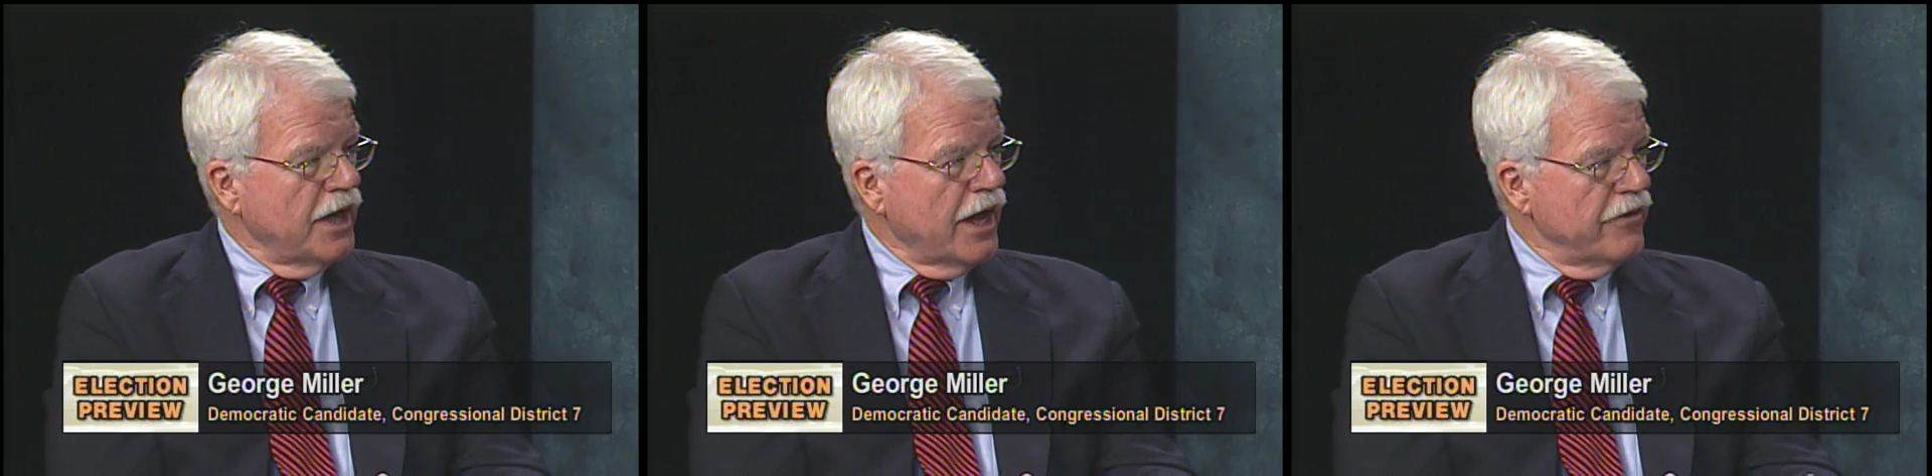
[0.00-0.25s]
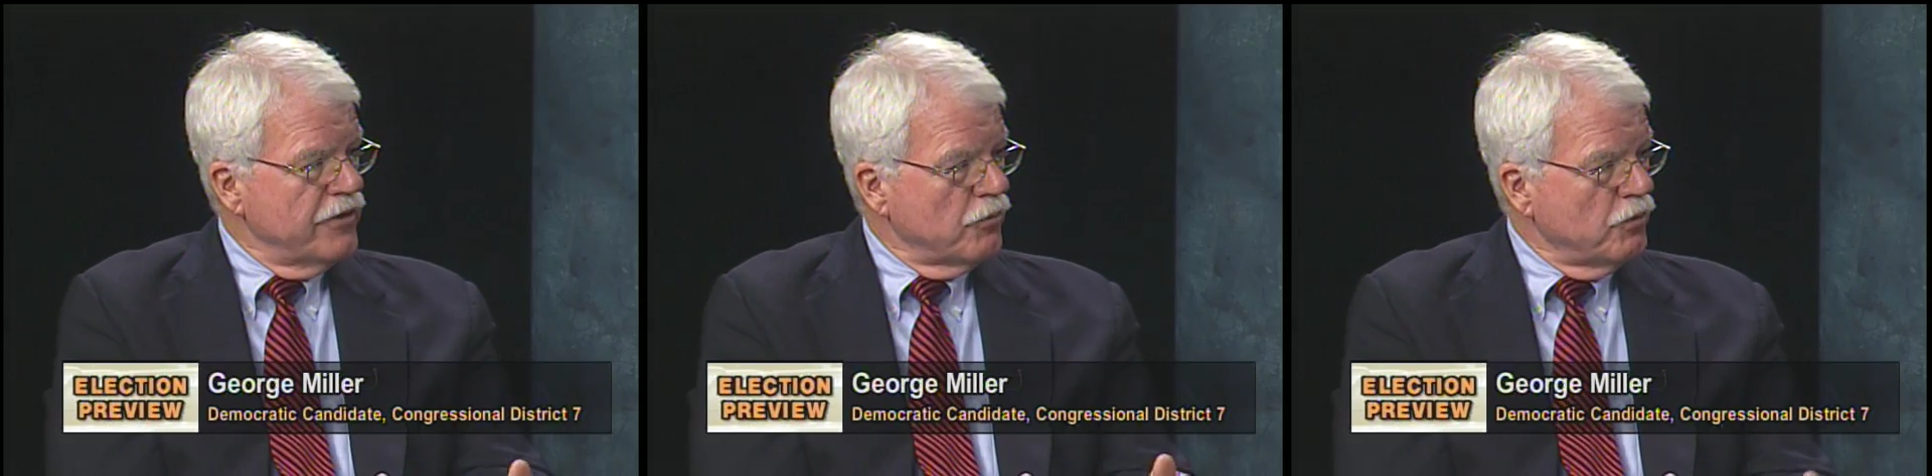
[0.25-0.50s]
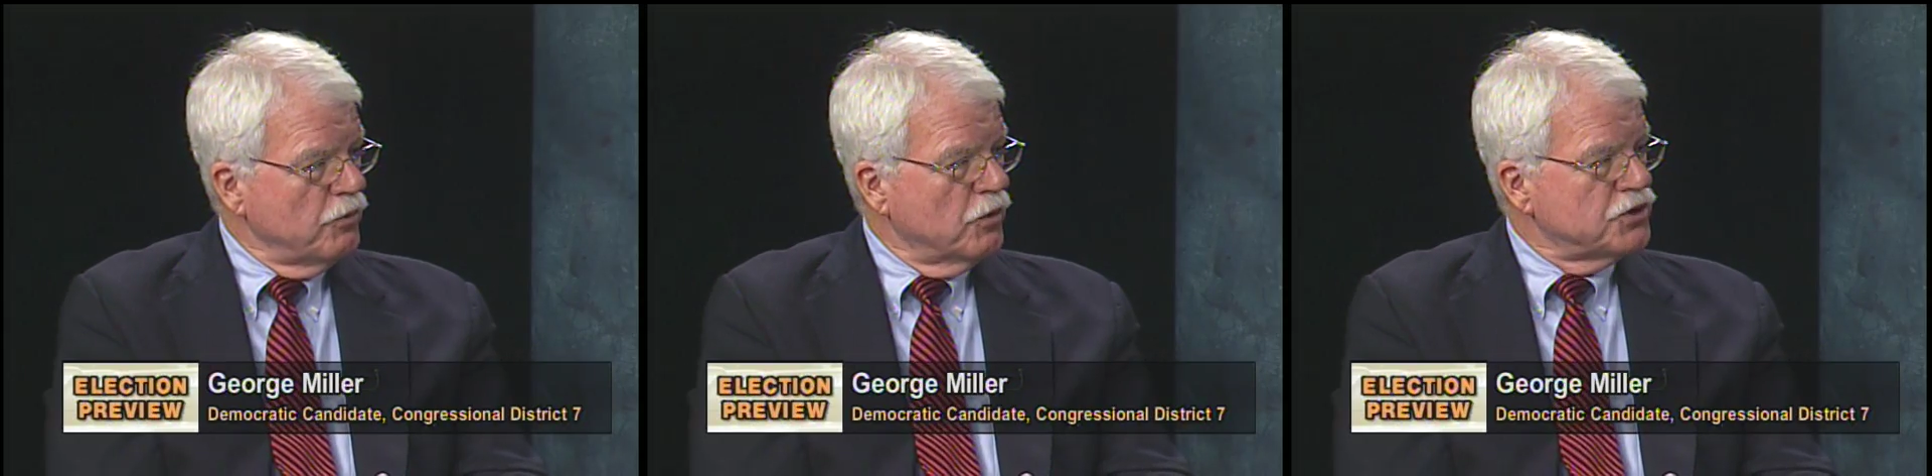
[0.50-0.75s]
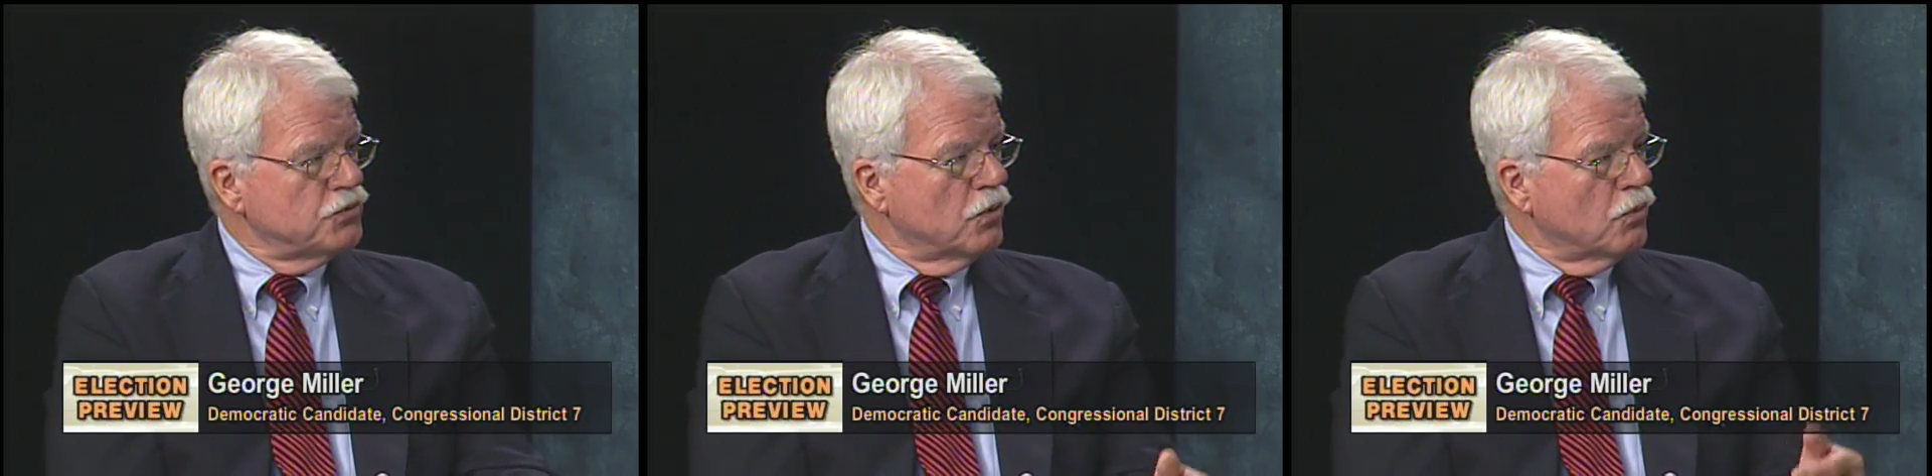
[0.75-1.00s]
and then we
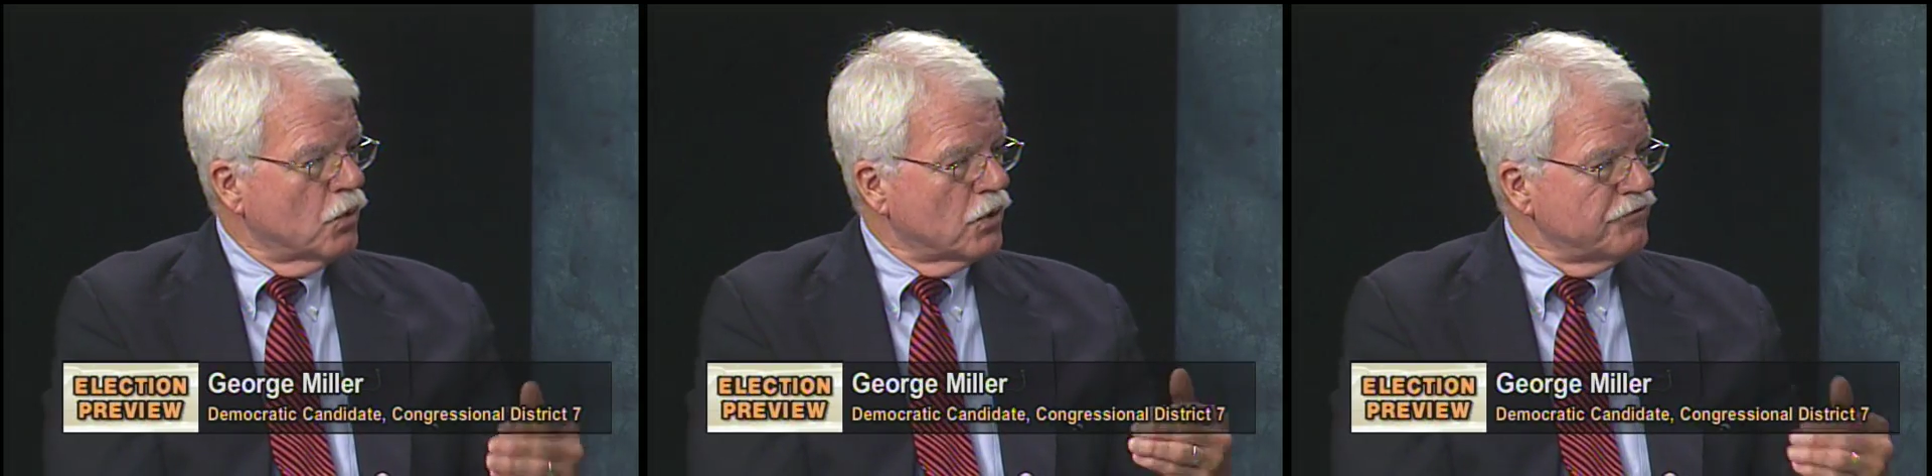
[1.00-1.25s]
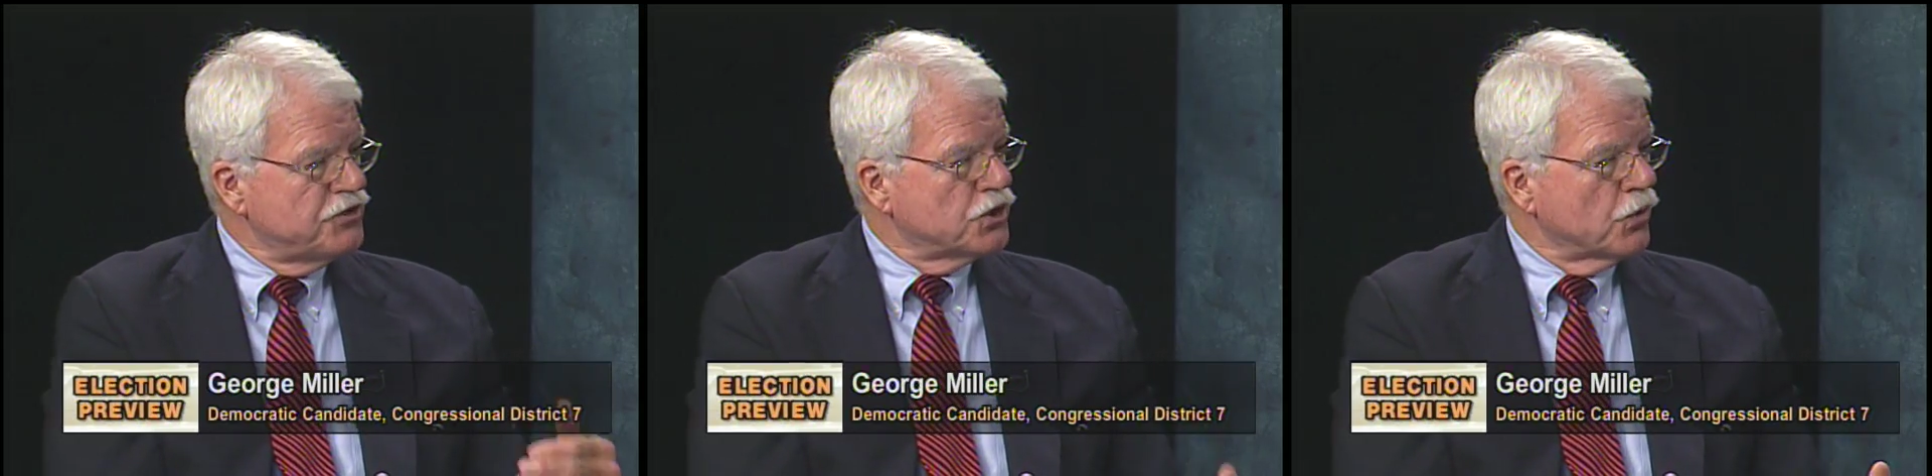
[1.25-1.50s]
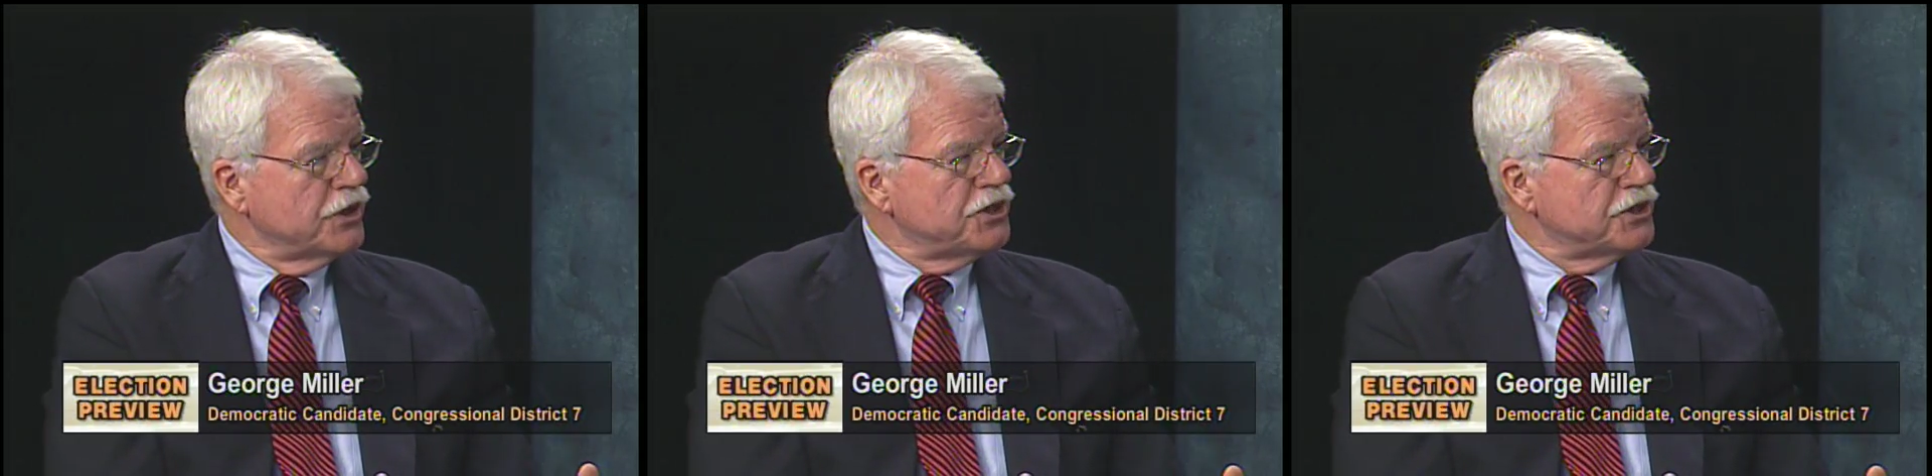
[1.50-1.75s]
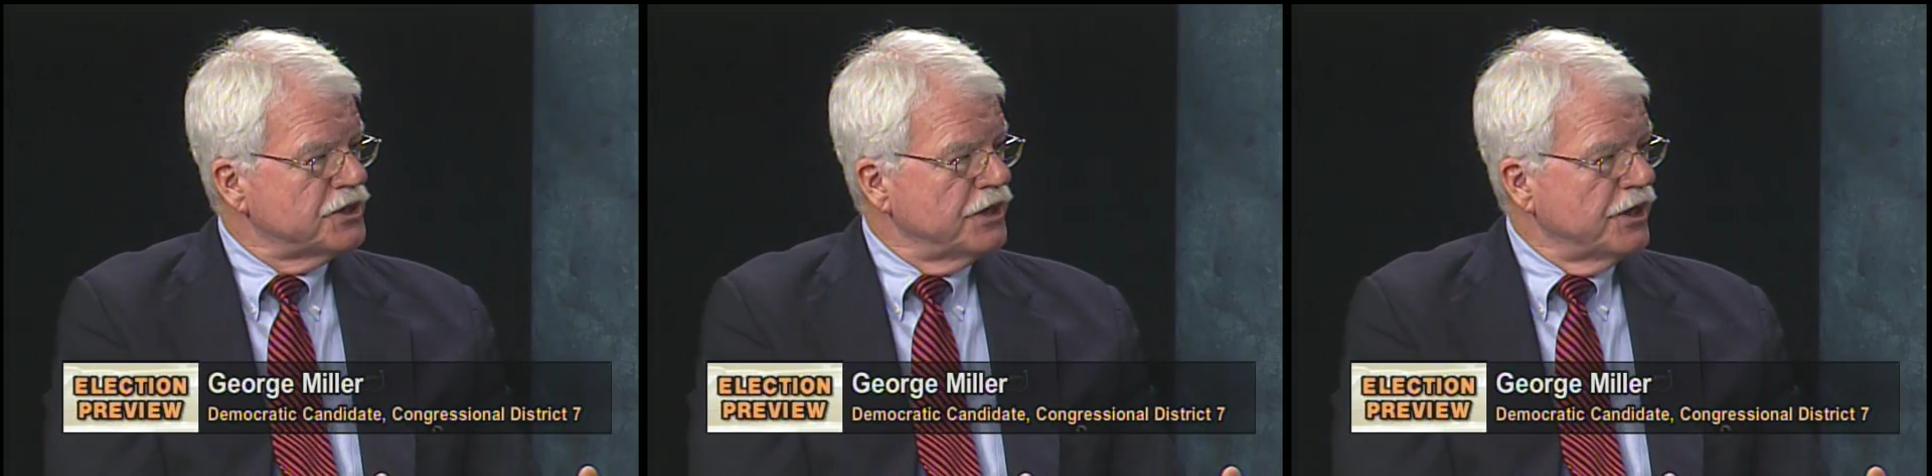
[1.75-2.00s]
went to a war of
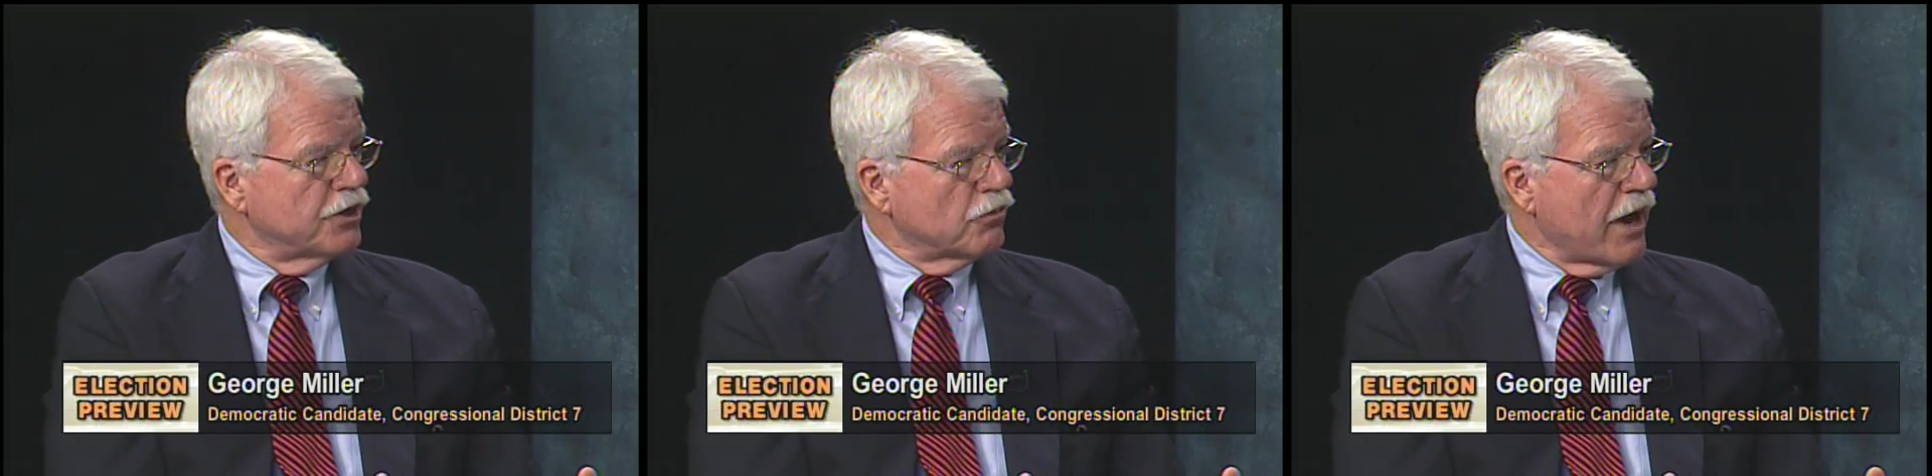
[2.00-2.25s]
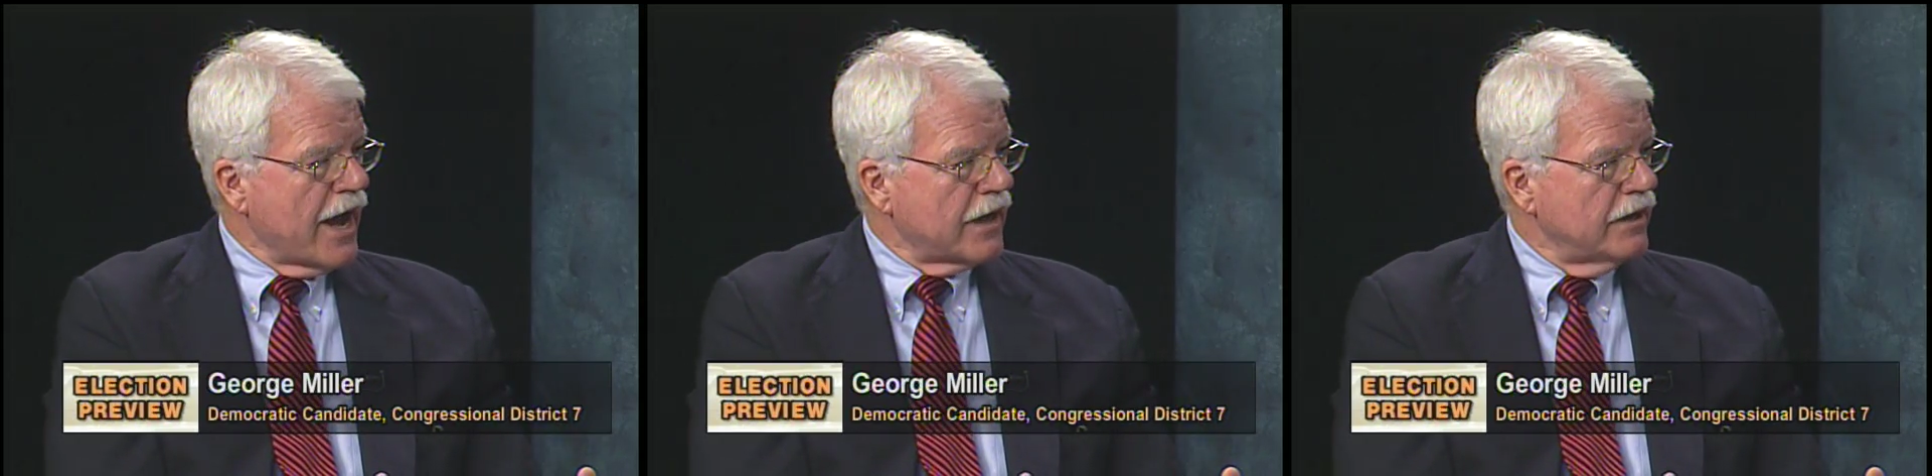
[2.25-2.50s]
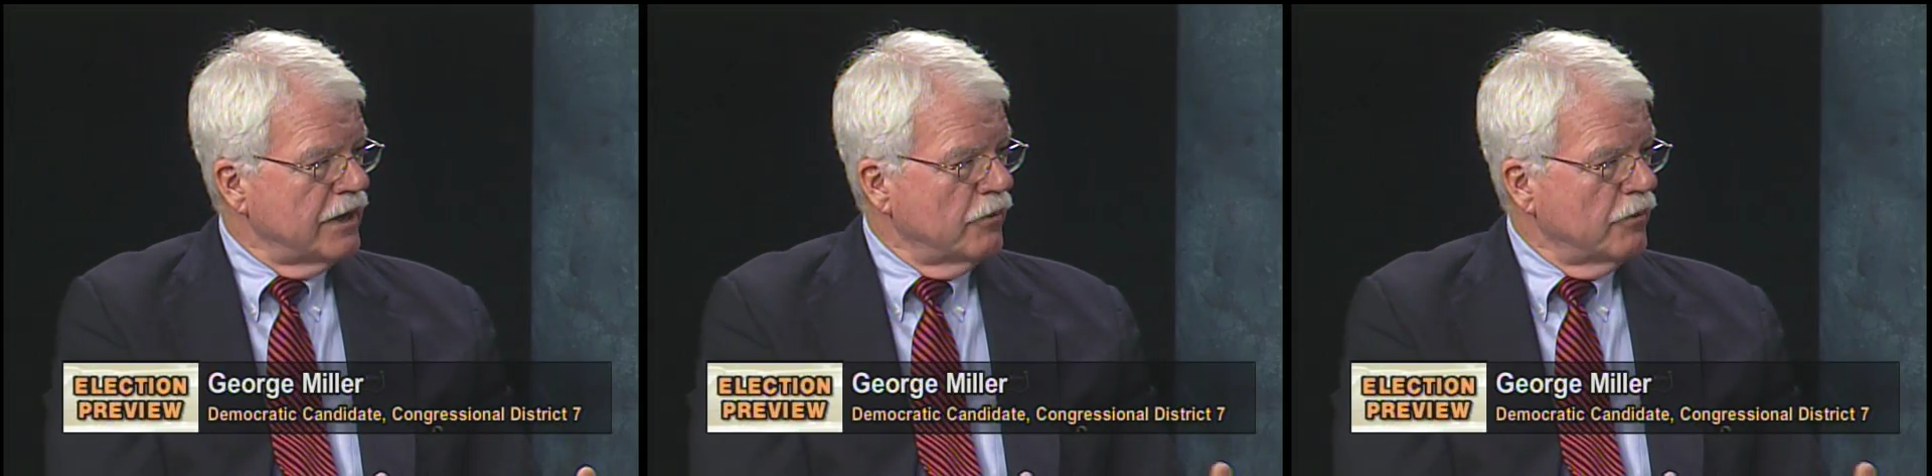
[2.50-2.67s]
choice in Iraq.